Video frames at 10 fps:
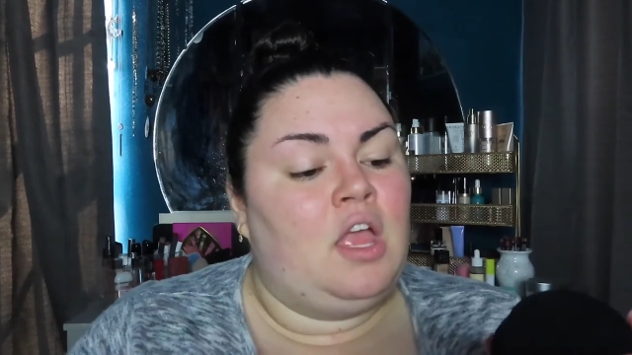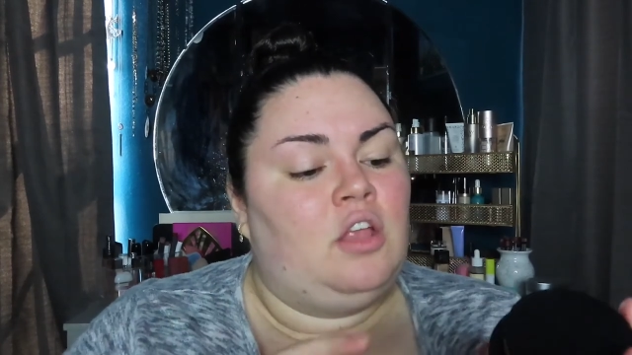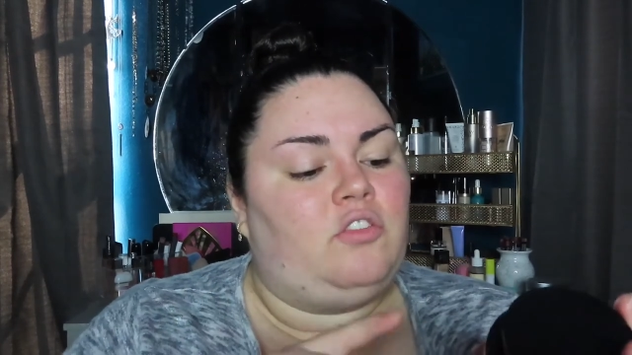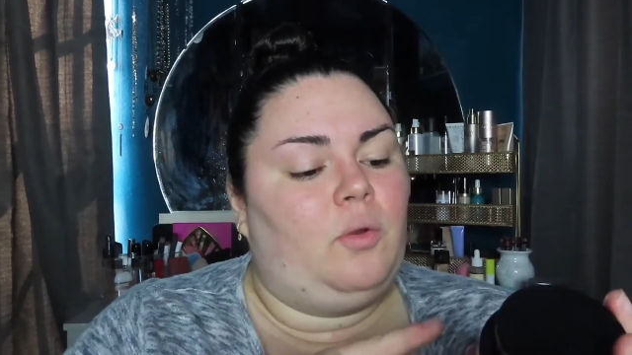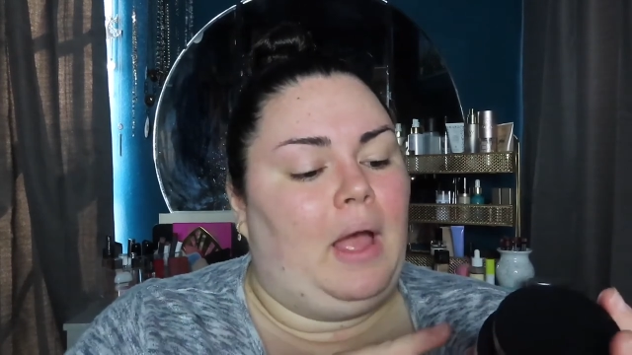
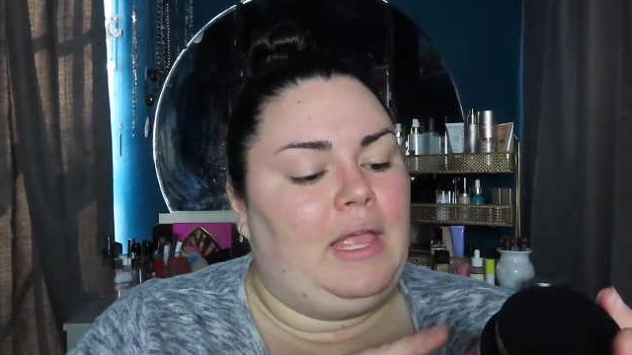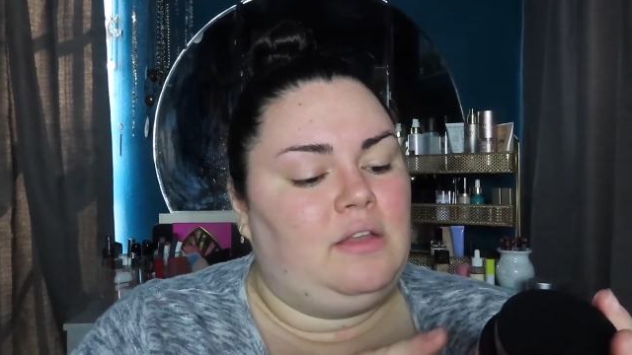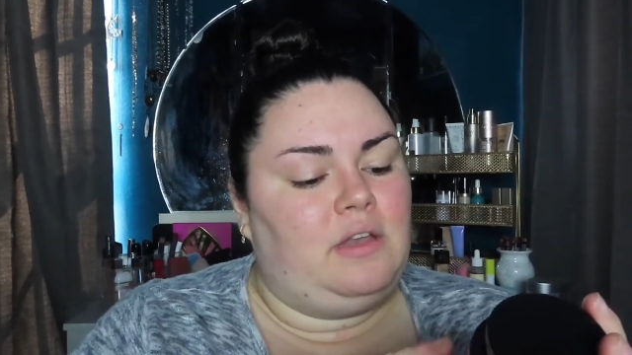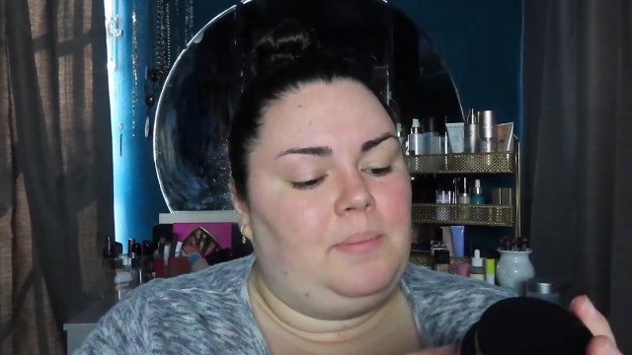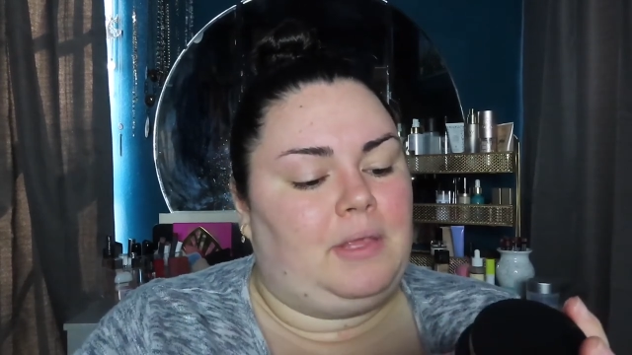So I
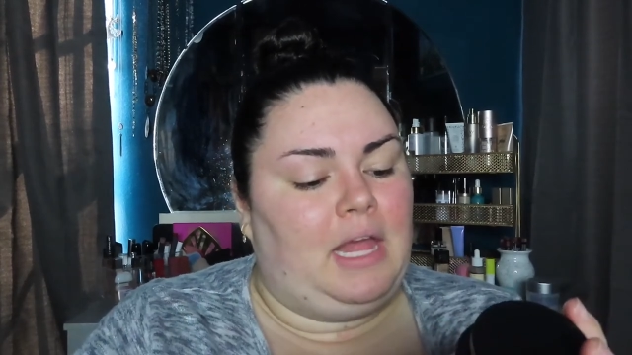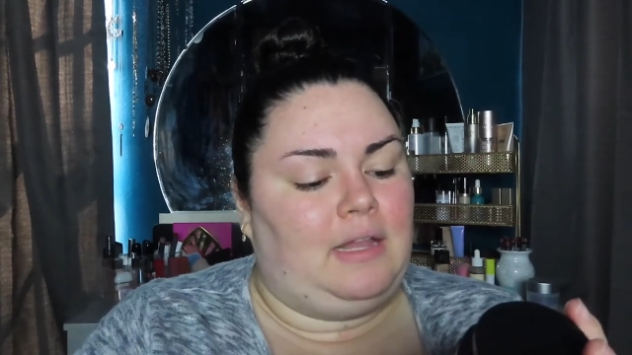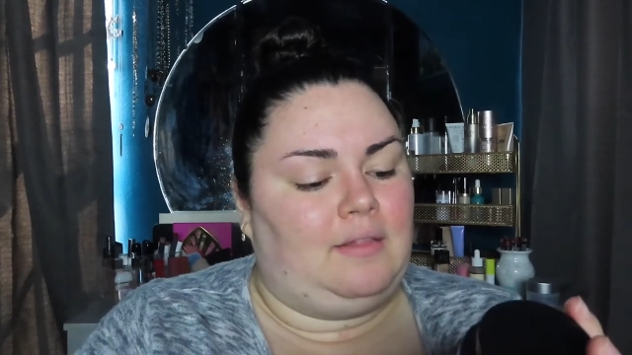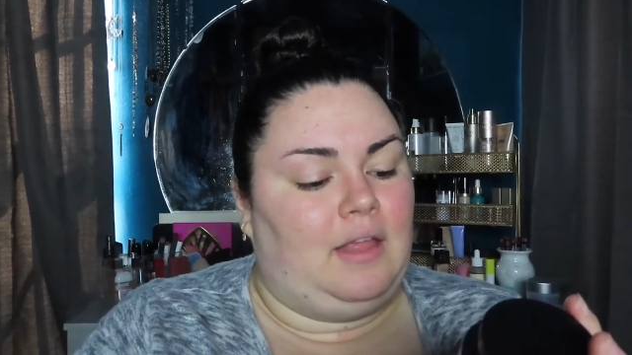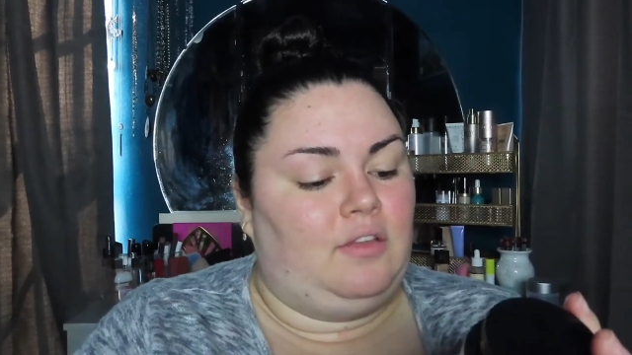ended up
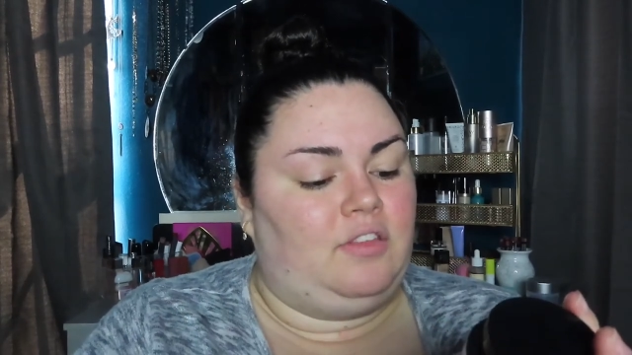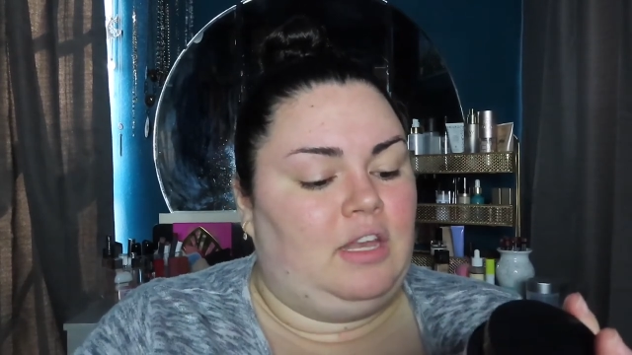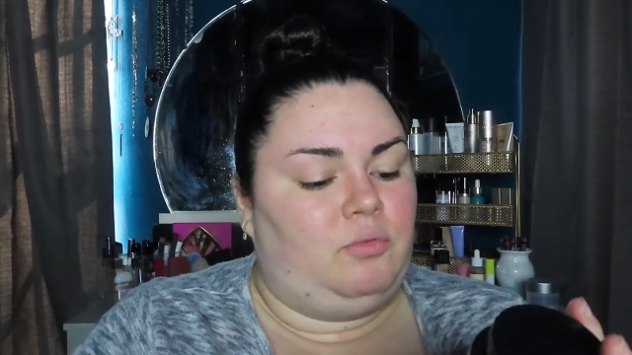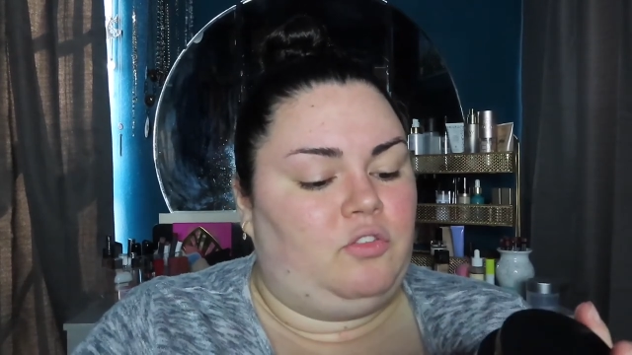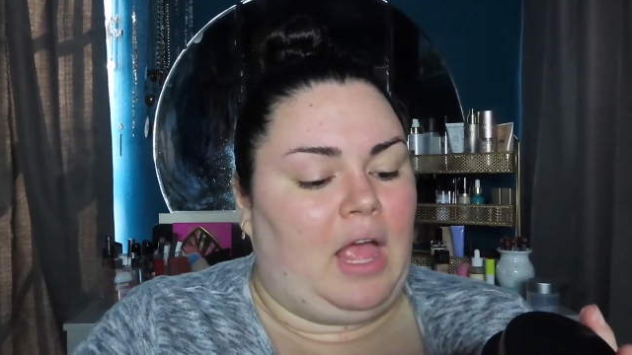getting this.
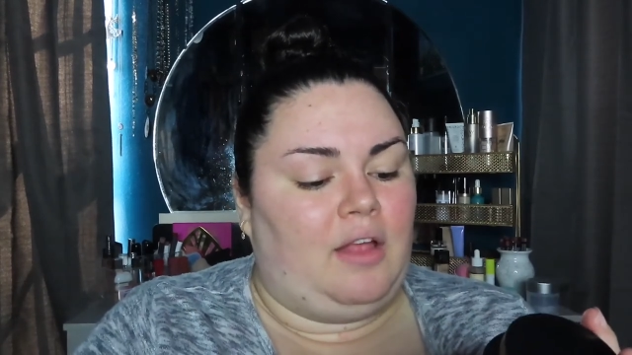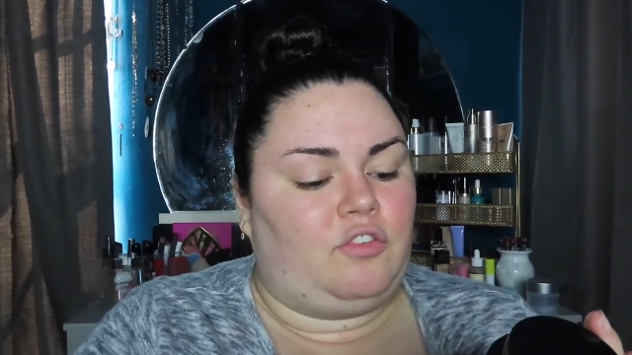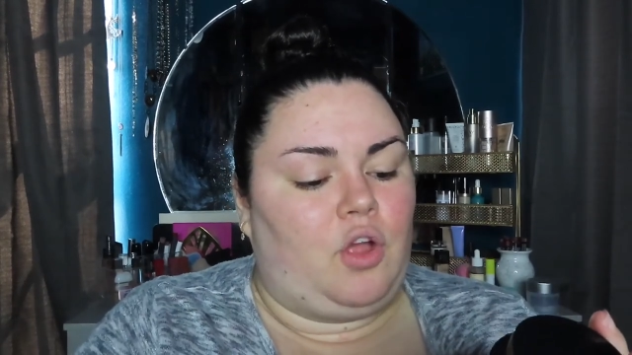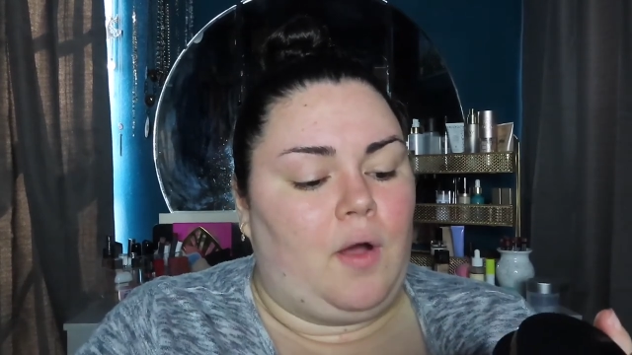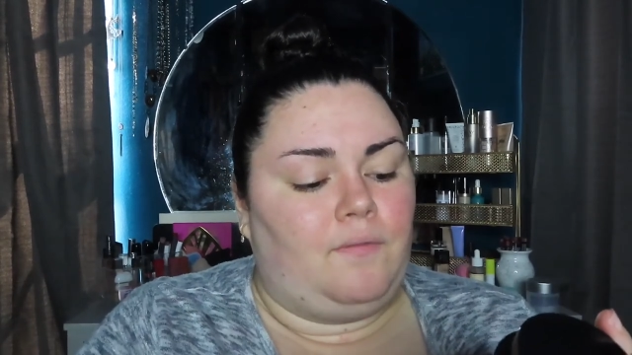It has
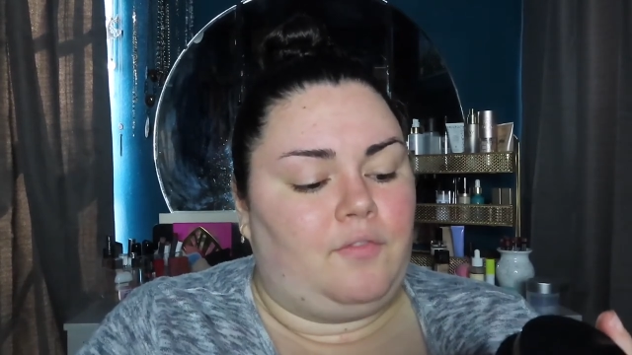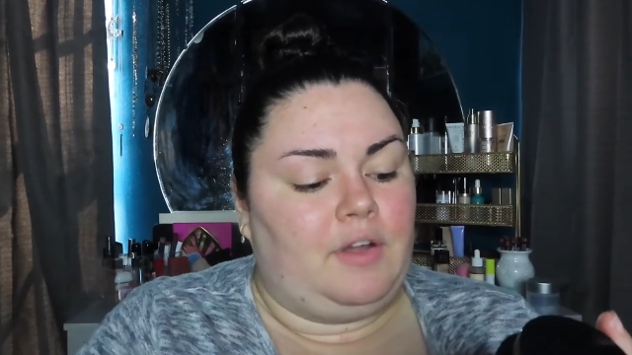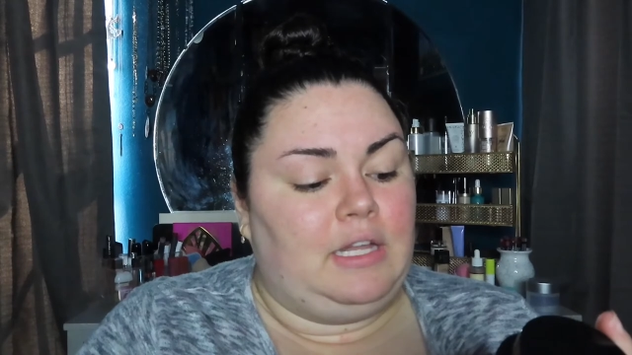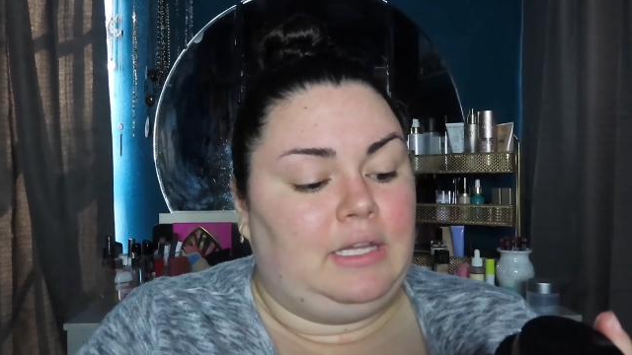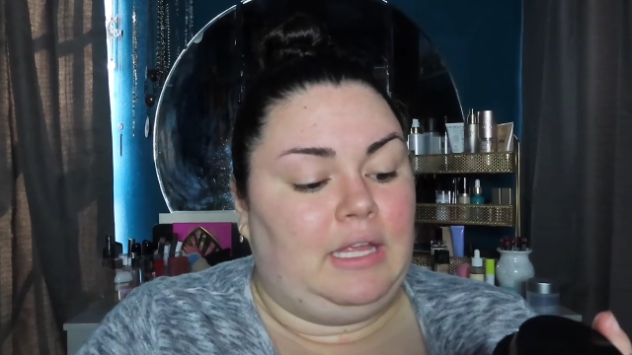
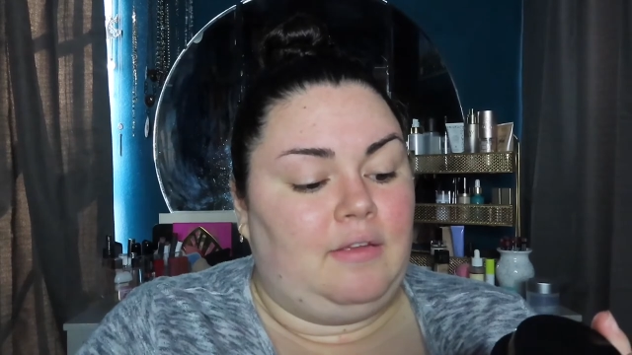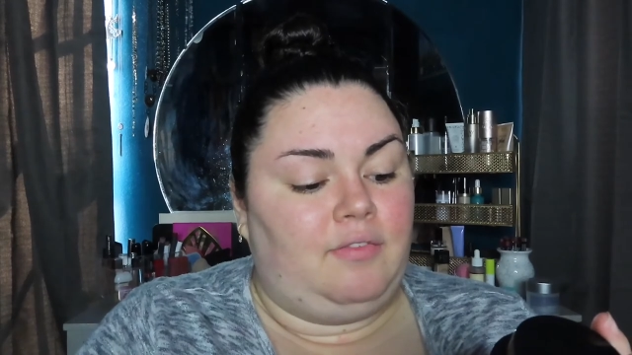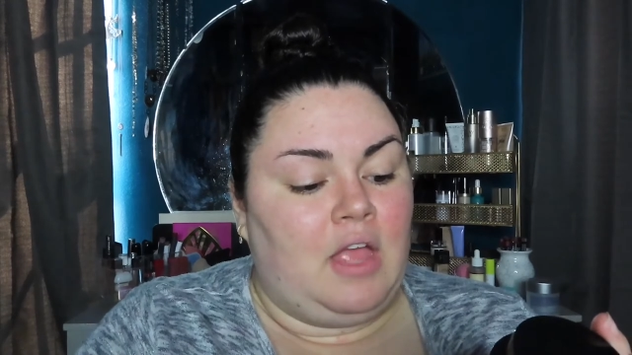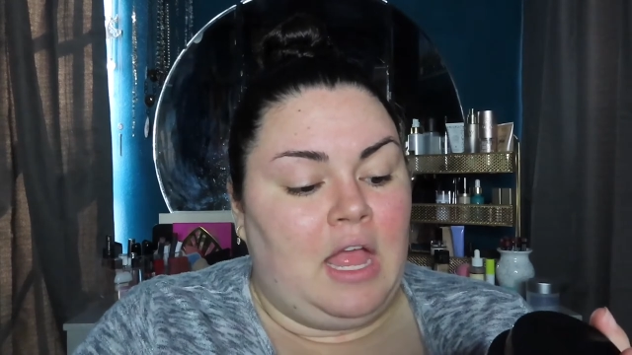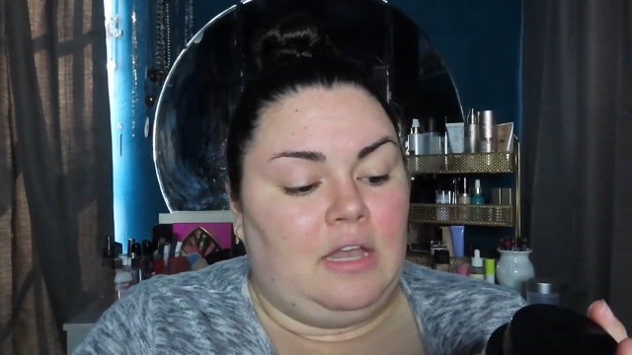comfrey leaf,